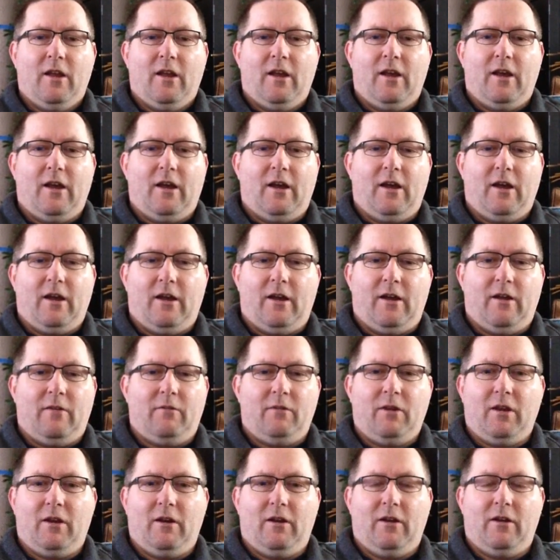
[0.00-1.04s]

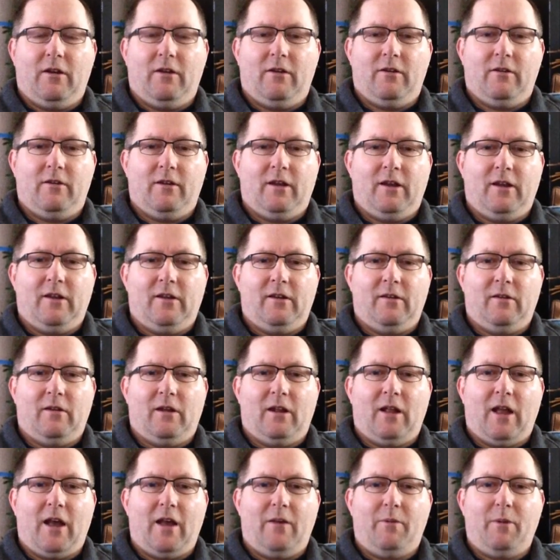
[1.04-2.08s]
And a
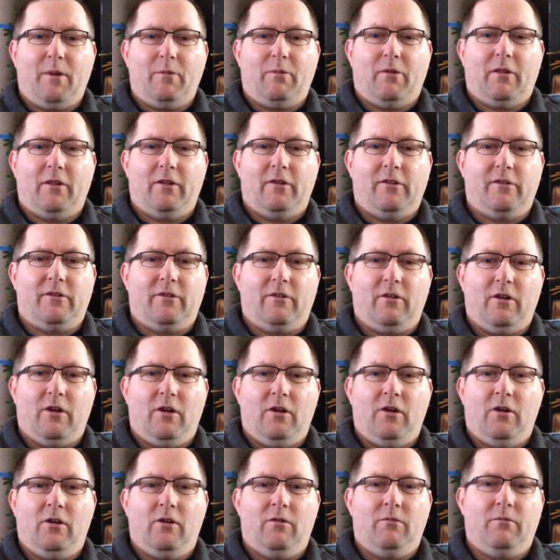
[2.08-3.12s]
lot of people lose their
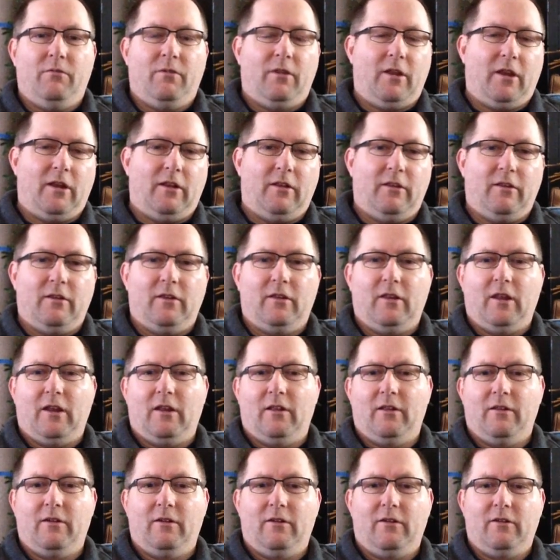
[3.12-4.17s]
home, they
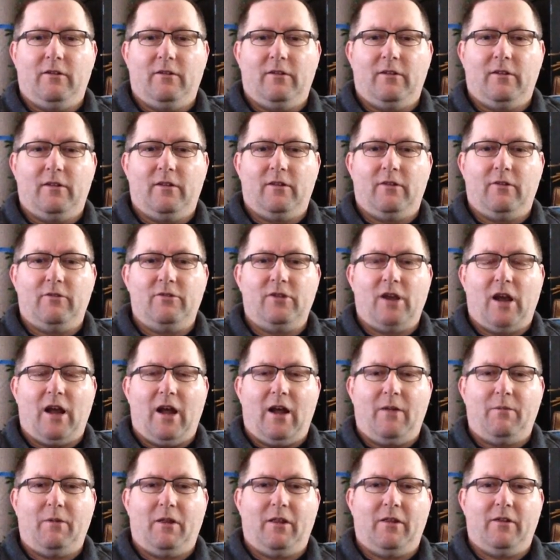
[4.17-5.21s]
lose their
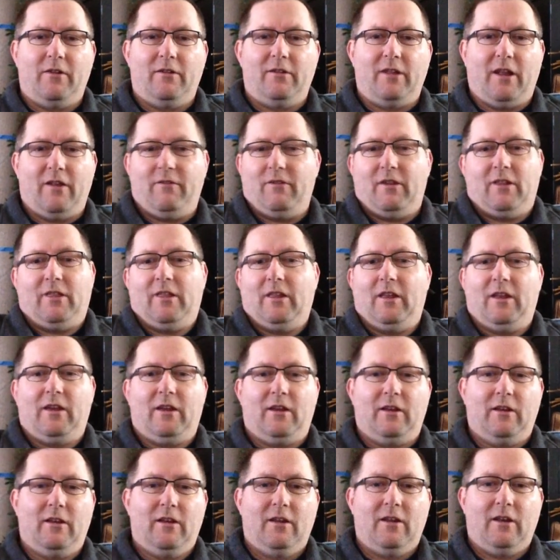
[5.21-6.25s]
job, they lose
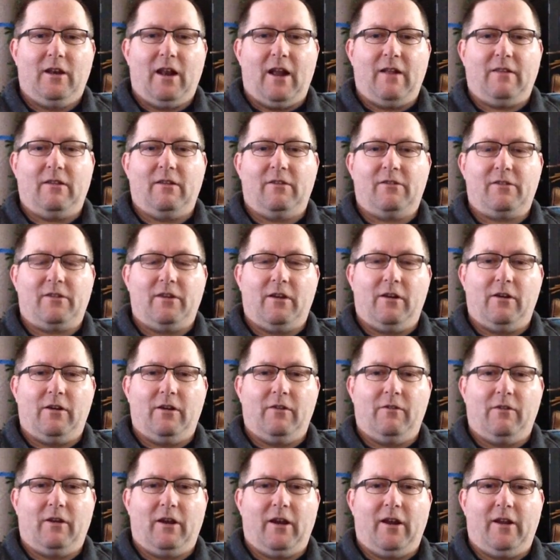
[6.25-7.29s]
everything. They have to start
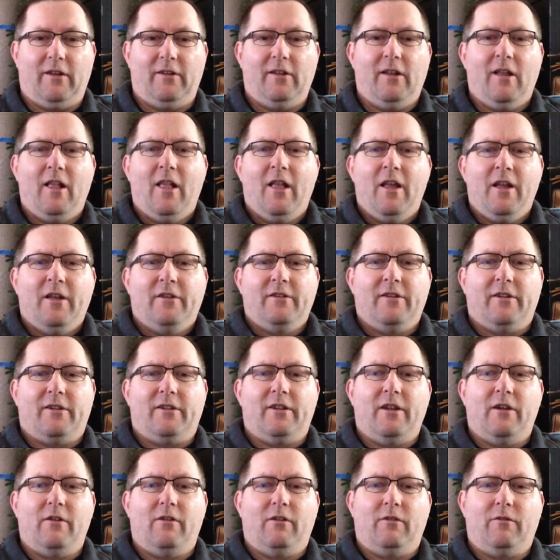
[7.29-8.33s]
over again. That's just
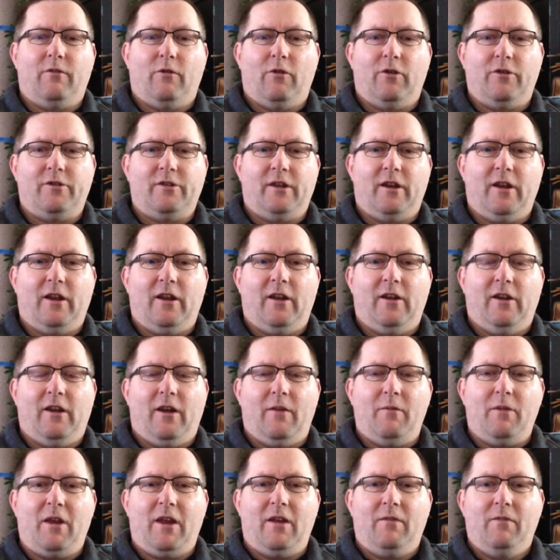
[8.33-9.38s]
so unfortunate. And I
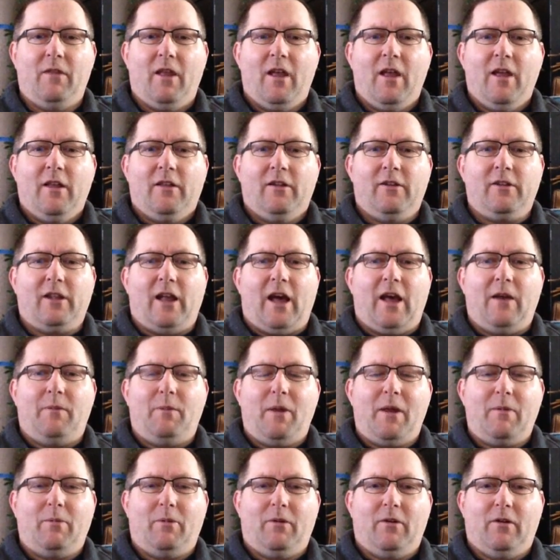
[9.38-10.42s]
mean, there's a lot of
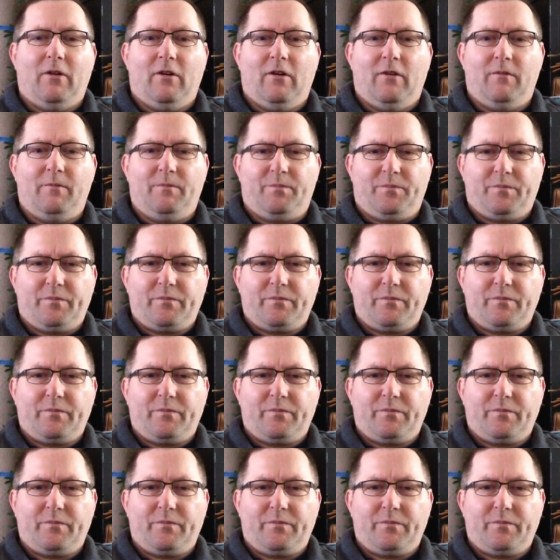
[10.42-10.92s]
people